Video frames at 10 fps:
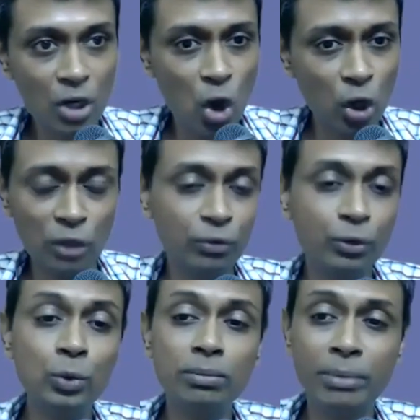all of
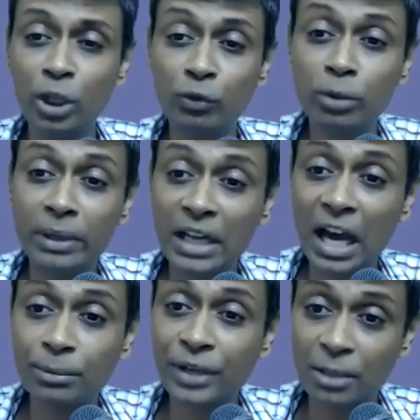you, many of you might
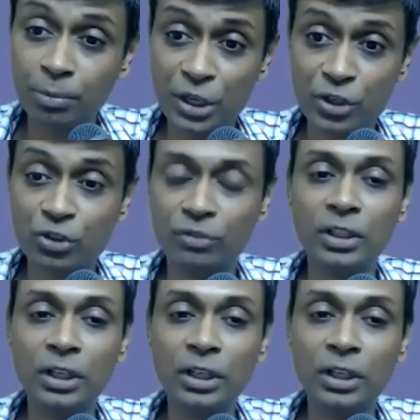harbor aspirations of